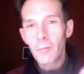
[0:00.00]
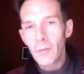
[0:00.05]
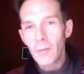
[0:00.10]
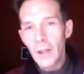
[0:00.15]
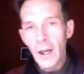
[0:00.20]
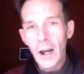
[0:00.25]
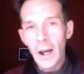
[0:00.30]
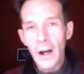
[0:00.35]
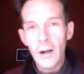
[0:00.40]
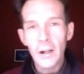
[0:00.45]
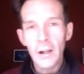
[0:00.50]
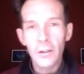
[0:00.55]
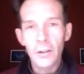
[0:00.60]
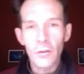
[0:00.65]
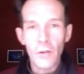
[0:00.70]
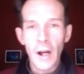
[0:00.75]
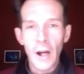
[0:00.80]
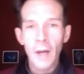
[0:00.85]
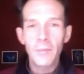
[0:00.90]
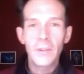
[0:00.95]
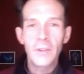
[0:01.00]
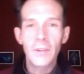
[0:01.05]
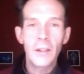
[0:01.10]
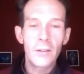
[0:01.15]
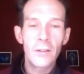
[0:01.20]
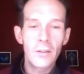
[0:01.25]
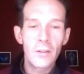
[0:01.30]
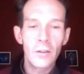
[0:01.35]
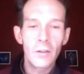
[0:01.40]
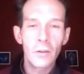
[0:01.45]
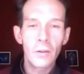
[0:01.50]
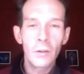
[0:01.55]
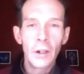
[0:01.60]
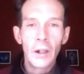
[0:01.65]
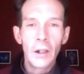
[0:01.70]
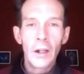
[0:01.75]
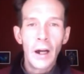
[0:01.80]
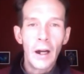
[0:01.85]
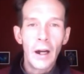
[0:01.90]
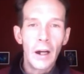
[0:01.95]
there, it drops into
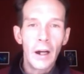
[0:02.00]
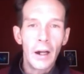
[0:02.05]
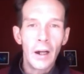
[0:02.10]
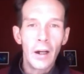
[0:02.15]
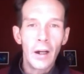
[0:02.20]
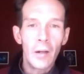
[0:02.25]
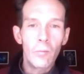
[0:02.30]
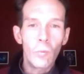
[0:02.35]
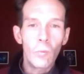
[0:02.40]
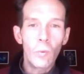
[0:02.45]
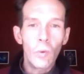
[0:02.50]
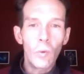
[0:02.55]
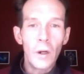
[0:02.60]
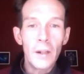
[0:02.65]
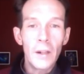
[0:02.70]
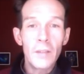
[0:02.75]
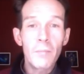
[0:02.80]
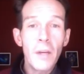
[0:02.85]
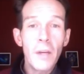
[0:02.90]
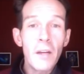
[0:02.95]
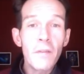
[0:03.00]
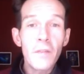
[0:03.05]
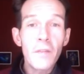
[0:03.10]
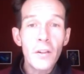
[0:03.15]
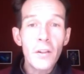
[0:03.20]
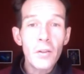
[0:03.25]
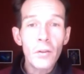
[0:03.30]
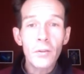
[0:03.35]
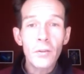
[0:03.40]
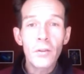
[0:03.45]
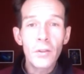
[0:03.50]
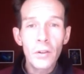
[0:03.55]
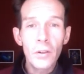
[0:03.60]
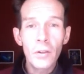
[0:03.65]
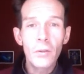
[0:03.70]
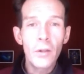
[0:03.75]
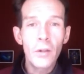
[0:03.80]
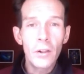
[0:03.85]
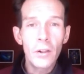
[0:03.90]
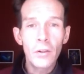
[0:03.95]
what is beneficial to
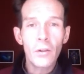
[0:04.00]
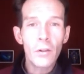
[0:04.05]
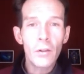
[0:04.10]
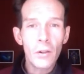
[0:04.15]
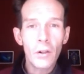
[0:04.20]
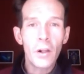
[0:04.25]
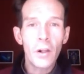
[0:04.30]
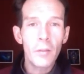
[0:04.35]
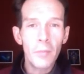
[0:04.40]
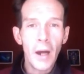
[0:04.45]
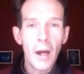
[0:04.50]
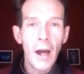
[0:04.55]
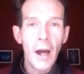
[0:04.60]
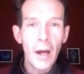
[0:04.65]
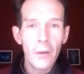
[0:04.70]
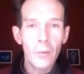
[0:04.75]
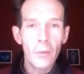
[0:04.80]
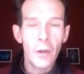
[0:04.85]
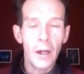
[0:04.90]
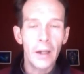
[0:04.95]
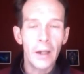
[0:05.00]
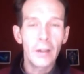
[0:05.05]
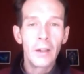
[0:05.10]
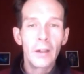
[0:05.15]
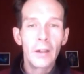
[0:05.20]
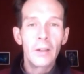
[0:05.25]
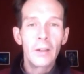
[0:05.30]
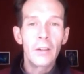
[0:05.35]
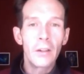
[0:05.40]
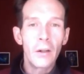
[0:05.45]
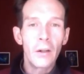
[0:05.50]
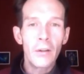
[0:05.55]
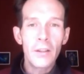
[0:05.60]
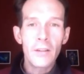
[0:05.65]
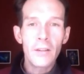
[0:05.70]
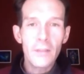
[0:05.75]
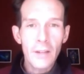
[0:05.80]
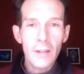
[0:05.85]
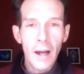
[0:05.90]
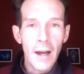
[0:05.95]
you in your current pathway.
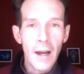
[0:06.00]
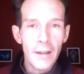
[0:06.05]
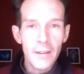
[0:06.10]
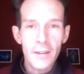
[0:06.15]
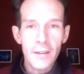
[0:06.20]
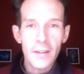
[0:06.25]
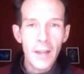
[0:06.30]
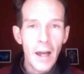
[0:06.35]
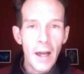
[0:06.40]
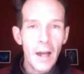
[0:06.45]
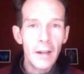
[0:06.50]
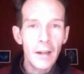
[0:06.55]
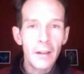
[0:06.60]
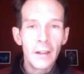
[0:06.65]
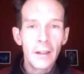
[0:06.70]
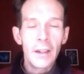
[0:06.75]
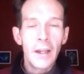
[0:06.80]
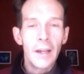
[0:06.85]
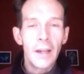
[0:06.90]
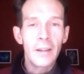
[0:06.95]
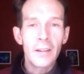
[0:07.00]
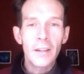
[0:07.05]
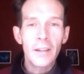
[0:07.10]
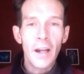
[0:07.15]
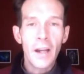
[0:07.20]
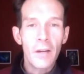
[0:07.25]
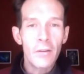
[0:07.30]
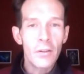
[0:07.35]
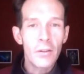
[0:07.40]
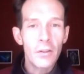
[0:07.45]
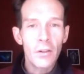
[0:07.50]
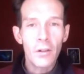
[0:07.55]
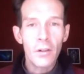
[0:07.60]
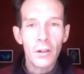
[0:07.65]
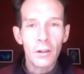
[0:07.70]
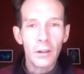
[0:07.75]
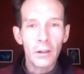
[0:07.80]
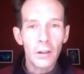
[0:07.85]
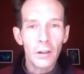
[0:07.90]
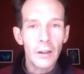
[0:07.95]
This is not set, and this covers
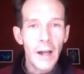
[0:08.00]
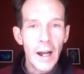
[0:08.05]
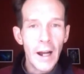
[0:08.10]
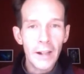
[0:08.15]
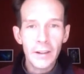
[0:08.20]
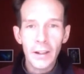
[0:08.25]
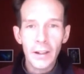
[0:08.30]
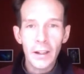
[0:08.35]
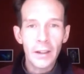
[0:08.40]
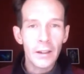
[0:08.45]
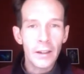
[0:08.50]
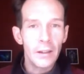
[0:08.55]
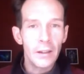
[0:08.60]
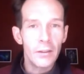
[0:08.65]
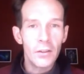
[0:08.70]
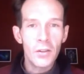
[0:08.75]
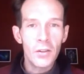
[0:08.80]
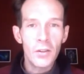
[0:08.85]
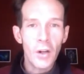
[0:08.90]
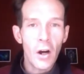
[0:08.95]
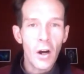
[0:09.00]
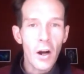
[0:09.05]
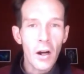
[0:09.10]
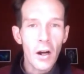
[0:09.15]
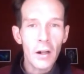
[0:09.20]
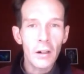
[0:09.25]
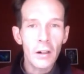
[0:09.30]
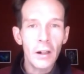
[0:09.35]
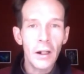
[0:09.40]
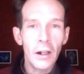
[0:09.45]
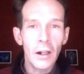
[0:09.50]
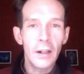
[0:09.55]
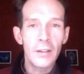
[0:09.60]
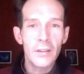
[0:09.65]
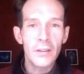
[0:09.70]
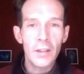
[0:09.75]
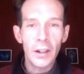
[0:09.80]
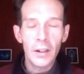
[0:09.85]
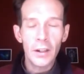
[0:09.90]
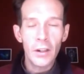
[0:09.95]
your galactic and star
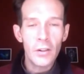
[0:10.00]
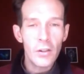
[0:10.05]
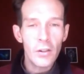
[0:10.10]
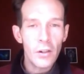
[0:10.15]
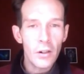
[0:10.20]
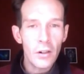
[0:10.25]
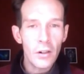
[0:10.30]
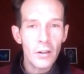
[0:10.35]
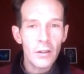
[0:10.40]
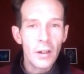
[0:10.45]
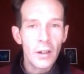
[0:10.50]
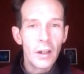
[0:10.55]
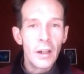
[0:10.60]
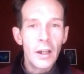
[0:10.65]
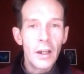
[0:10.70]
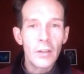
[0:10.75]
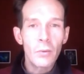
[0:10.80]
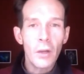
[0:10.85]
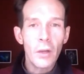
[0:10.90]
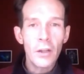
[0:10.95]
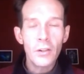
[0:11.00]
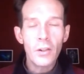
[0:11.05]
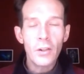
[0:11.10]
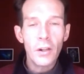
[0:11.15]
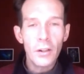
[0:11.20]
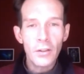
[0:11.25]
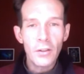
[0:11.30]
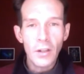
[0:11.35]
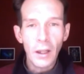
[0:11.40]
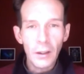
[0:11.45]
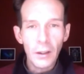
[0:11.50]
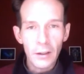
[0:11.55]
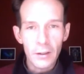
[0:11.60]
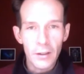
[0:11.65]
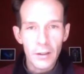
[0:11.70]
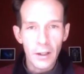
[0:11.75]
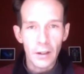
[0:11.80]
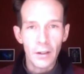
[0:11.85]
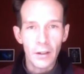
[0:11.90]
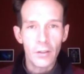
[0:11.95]
signatures, as well as your angelic
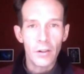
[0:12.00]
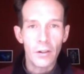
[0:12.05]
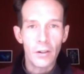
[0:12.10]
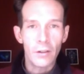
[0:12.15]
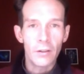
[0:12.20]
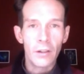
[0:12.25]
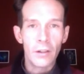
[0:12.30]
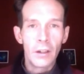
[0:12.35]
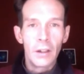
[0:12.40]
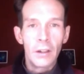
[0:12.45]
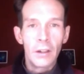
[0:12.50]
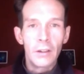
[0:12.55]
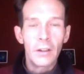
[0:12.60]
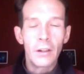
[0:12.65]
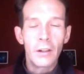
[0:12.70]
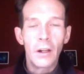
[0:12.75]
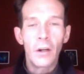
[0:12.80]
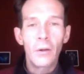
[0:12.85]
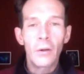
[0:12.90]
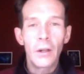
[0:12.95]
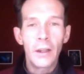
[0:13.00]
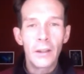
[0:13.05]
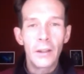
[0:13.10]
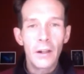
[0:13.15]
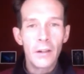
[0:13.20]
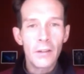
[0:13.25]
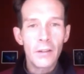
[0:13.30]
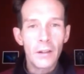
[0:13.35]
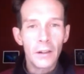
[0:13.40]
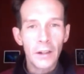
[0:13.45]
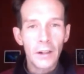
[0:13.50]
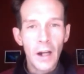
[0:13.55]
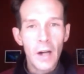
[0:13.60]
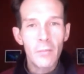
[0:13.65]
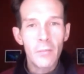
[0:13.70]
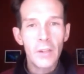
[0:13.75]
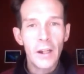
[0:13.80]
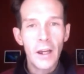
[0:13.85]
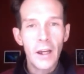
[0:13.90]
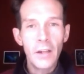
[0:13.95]
signatures. And there's a
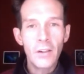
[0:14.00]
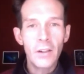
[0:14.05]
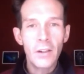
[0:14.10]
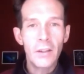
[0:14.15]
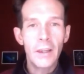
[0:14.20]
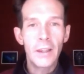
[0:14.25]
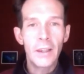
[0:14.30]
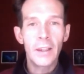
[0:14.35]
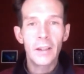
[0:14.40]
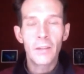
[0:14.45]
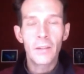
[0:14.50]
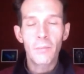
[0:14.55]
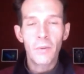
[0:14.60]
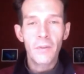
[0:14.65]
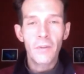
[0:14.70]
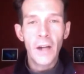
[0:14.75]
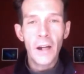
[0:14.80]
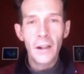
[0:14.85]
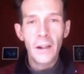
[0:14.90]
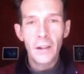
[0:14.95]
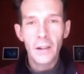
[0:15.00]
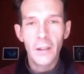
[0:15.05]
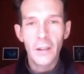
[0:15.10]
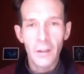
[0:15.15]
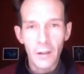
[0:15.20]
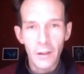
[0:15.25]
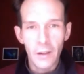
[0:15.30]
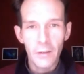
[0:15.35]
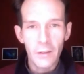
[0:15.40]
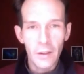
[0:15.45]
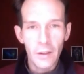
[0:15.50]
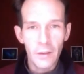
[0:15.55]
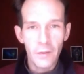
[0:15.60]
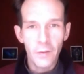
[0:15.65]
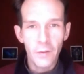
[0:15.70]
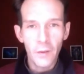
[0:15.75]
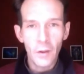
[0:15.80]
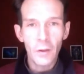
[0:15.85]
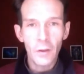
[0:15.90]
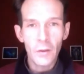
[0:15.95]
combination of that's provided in the
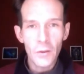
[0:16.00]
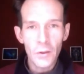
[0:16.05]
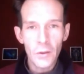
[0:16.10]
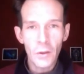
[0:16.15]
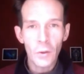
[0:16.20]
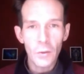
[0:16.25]
full soul